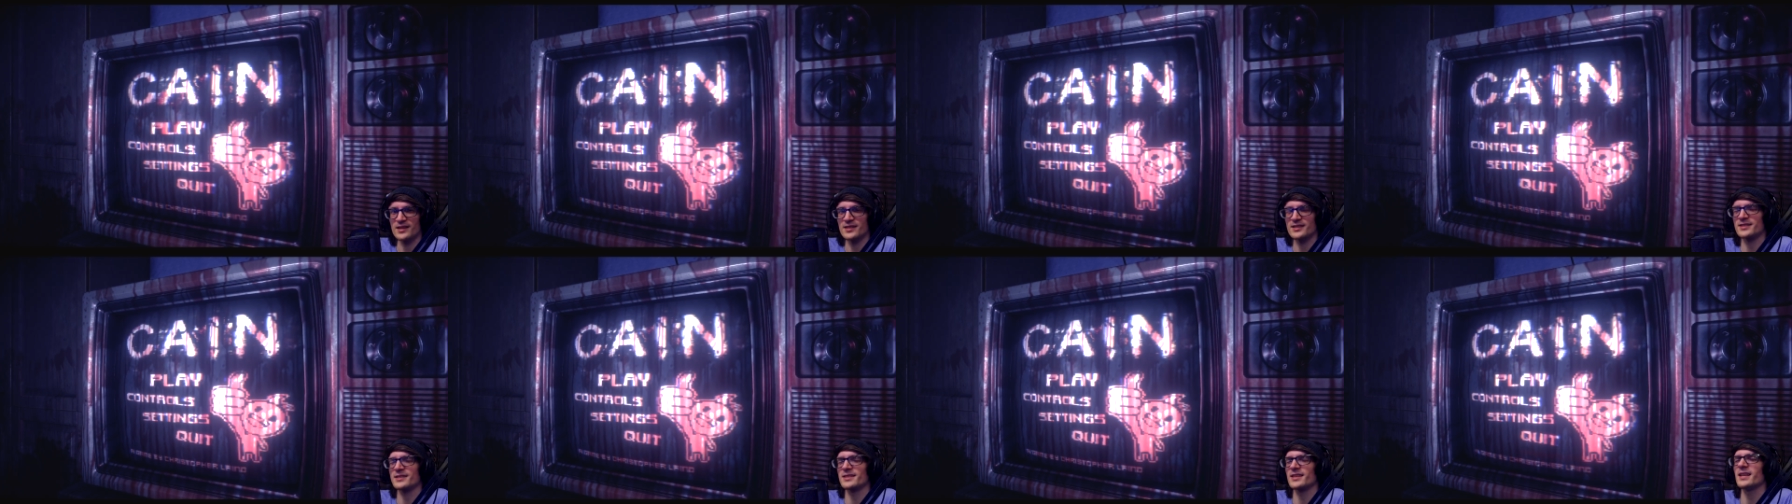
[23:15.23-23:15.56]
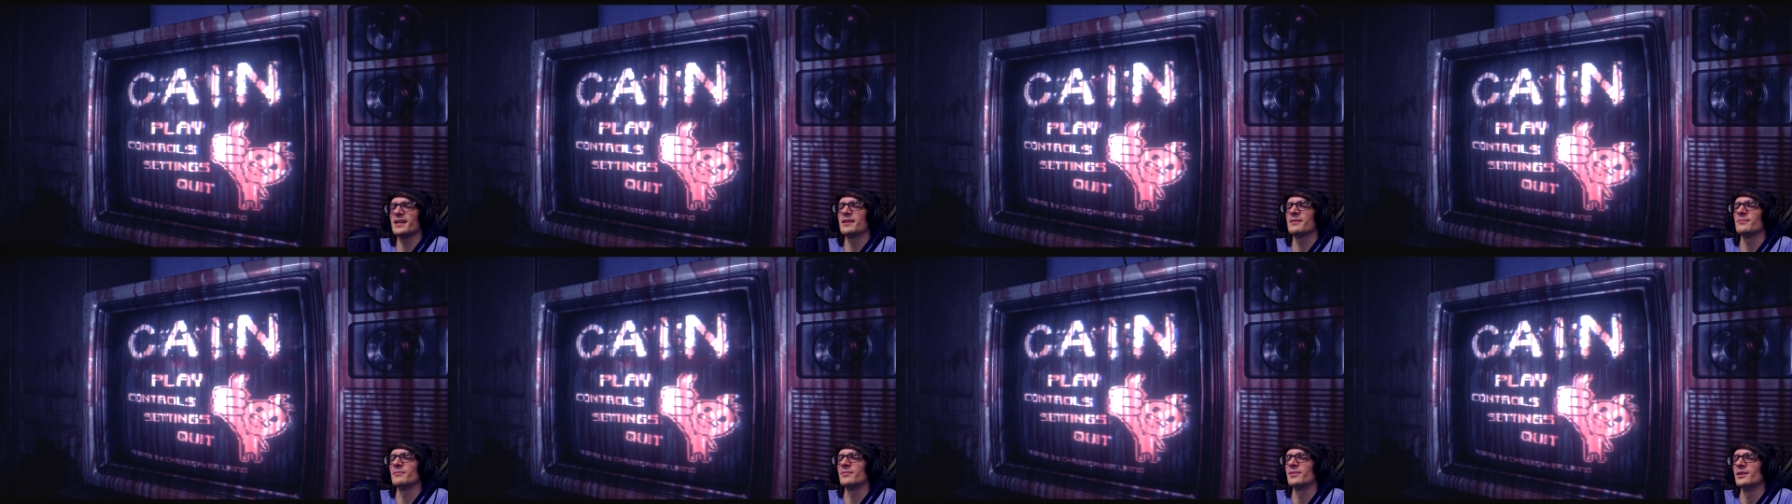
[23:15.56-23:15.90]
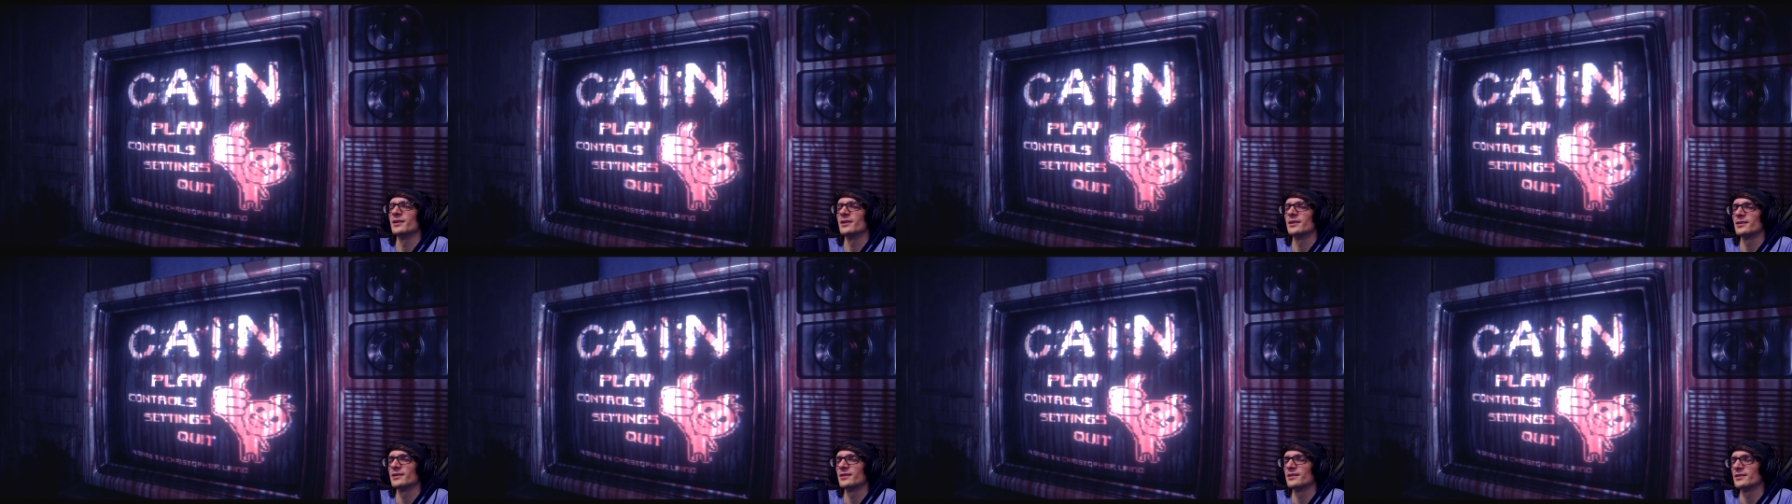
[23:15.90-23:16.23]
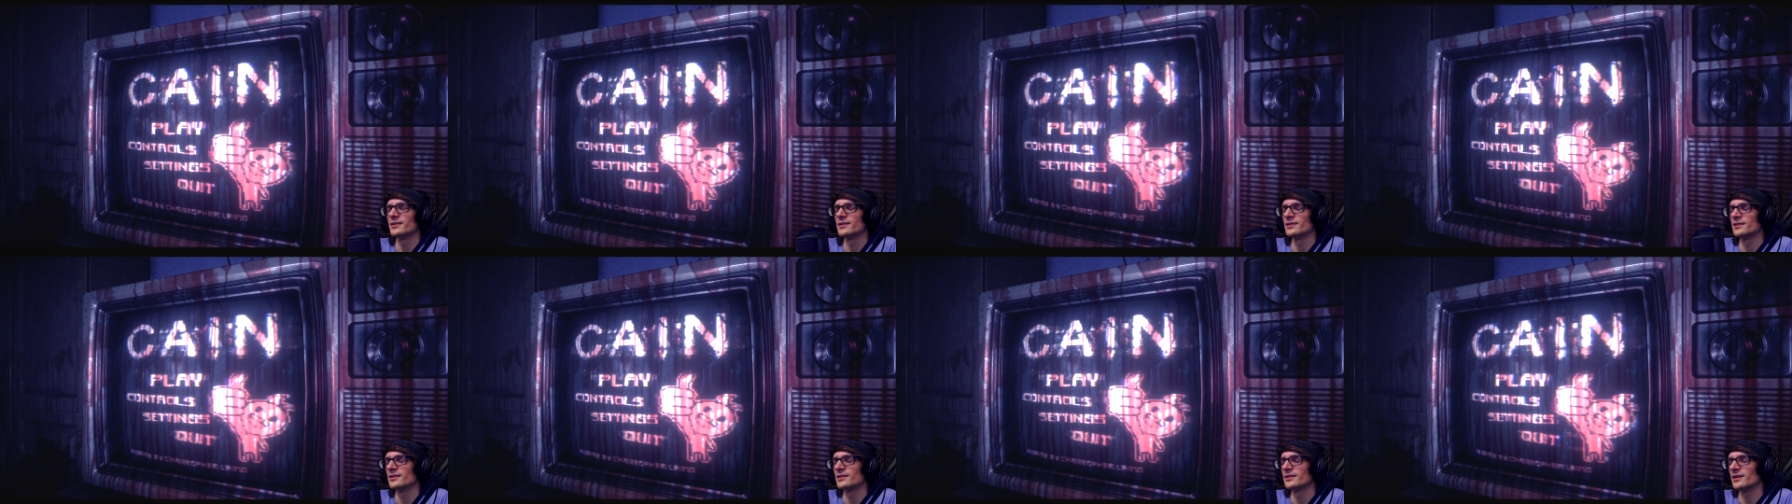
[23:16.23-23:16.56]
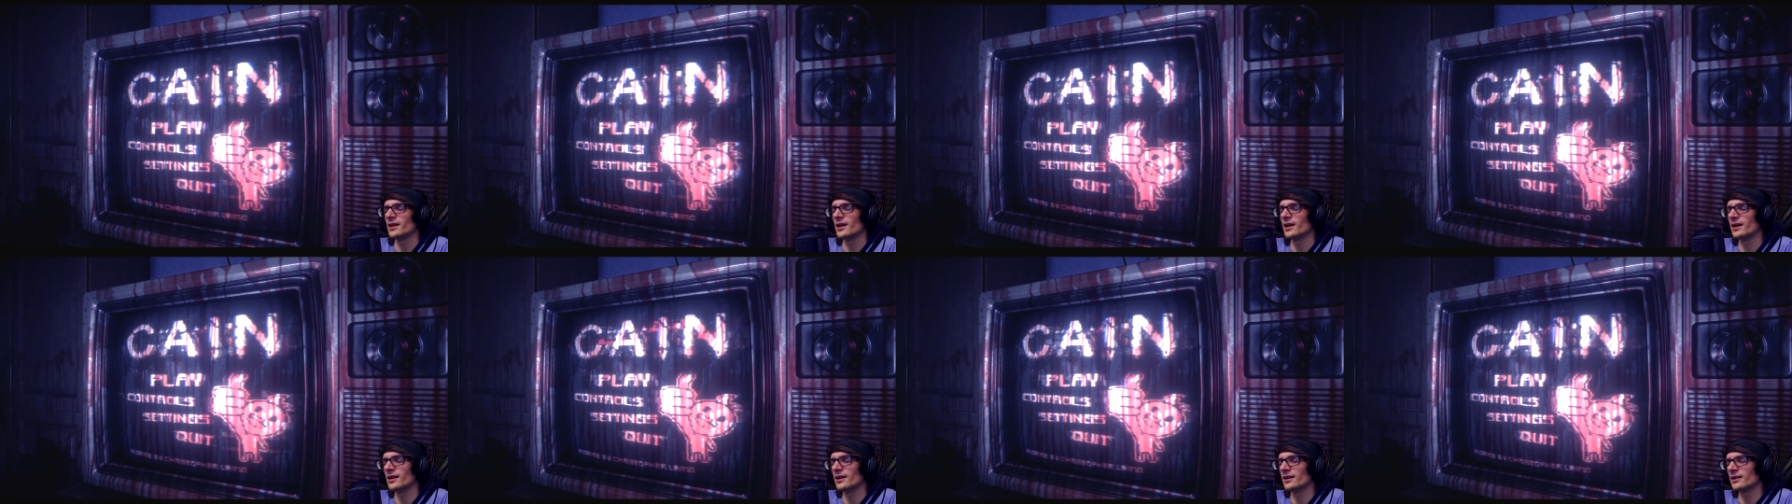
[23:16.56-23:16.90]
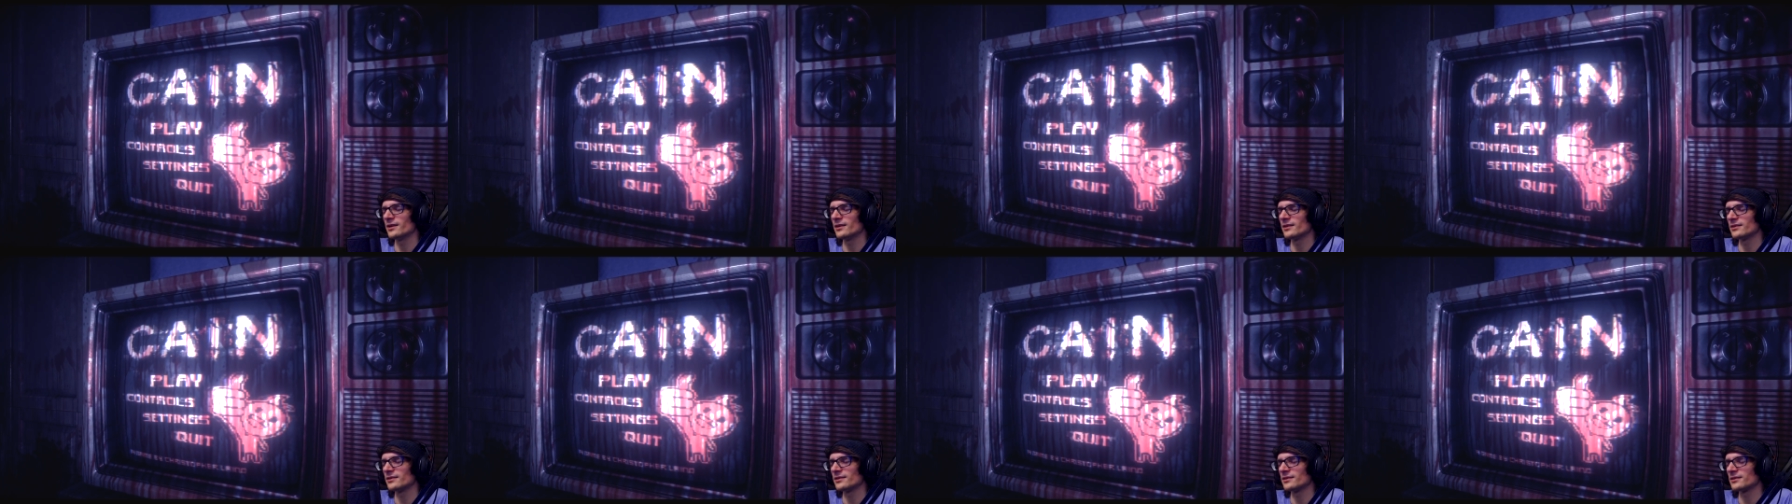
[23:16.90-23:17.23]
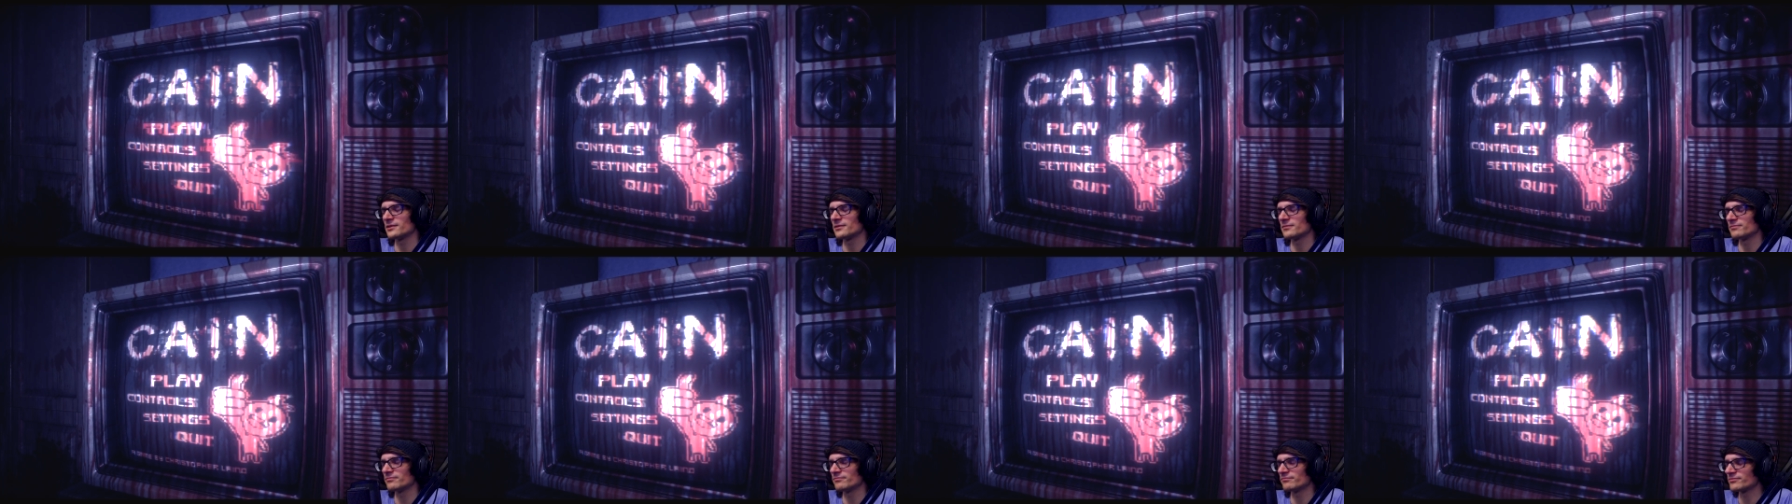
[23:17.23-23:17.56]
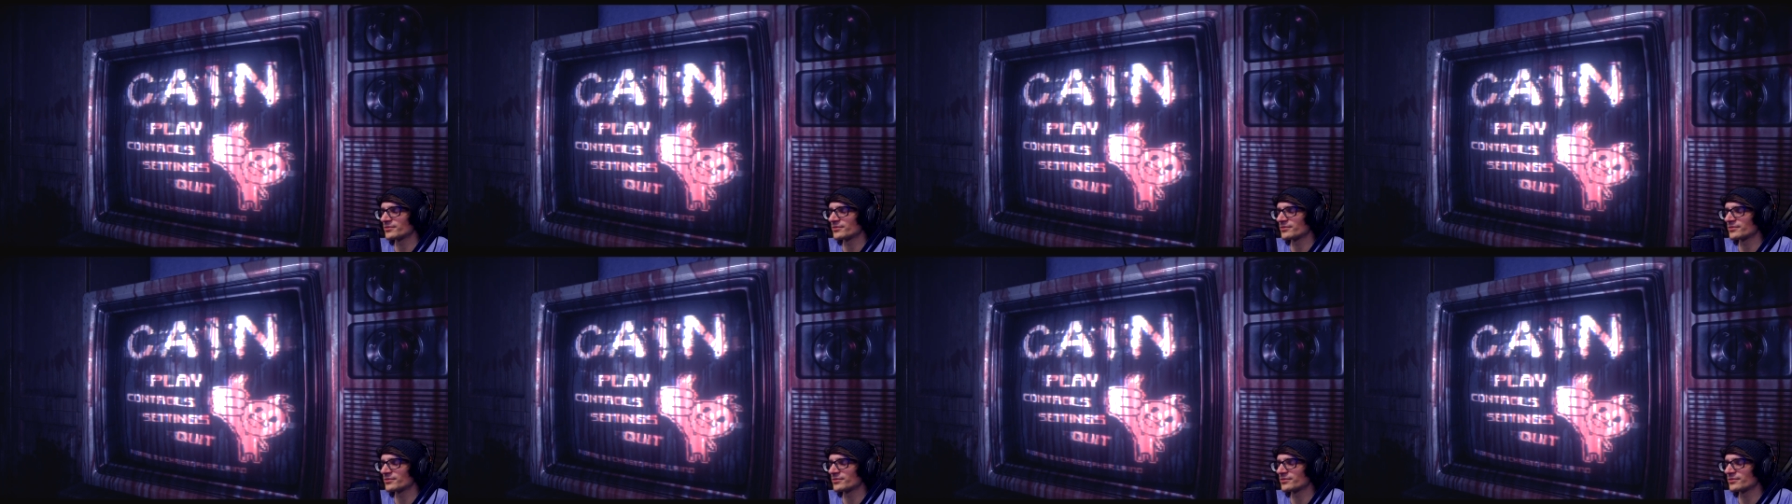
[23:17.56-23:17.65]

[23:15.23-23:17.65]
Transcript: same, uh,